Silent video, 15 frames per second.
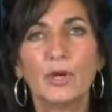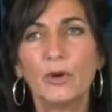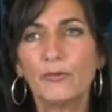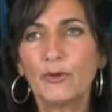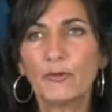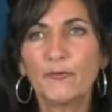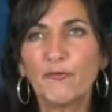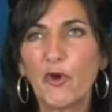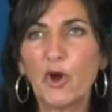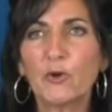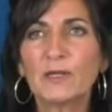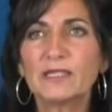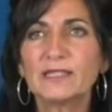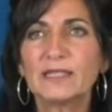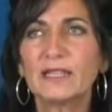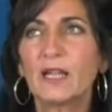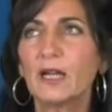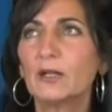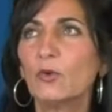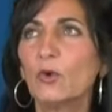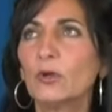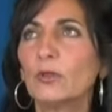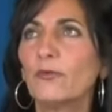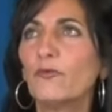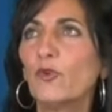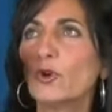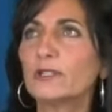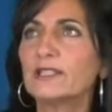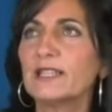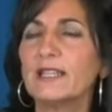So if you're focusing on all
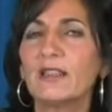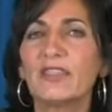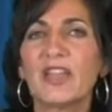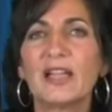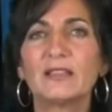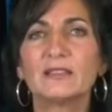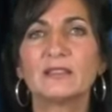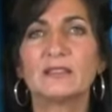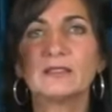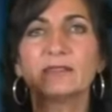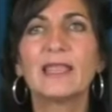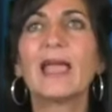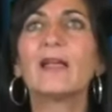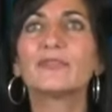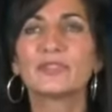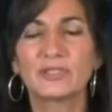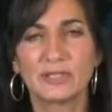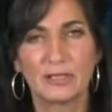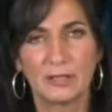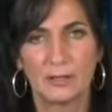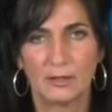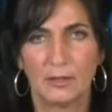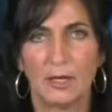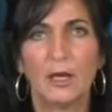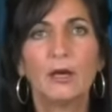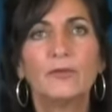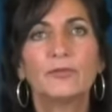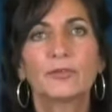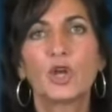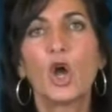the 14,000 deaths
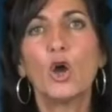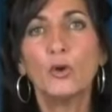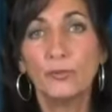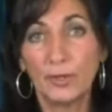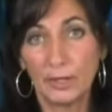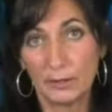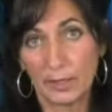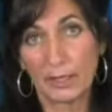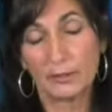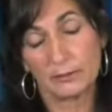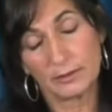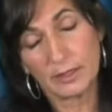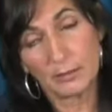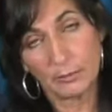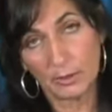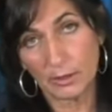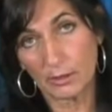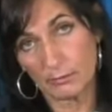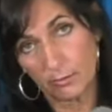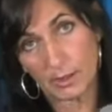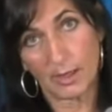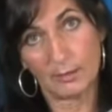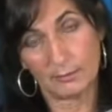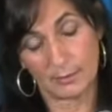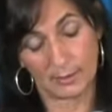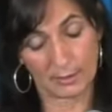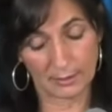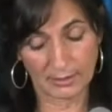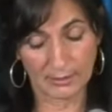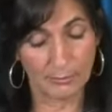of COVID, that some of them I
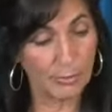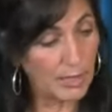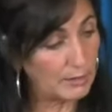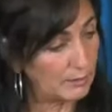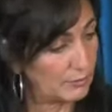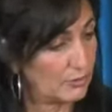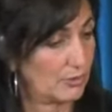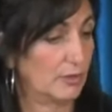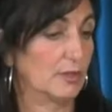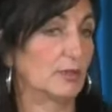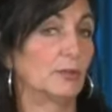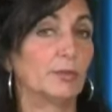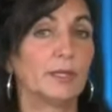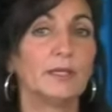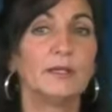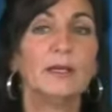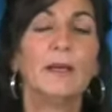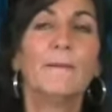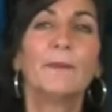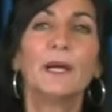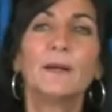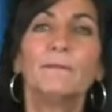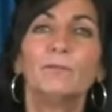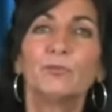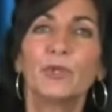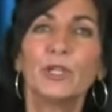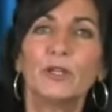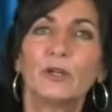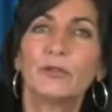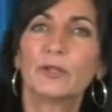think is embellished a little bit, but
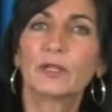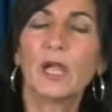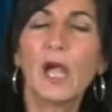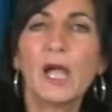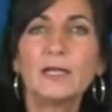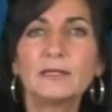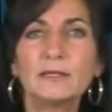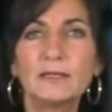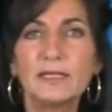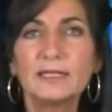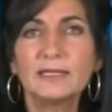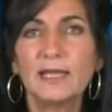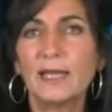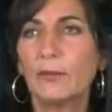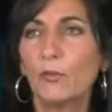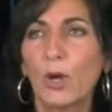they're constantly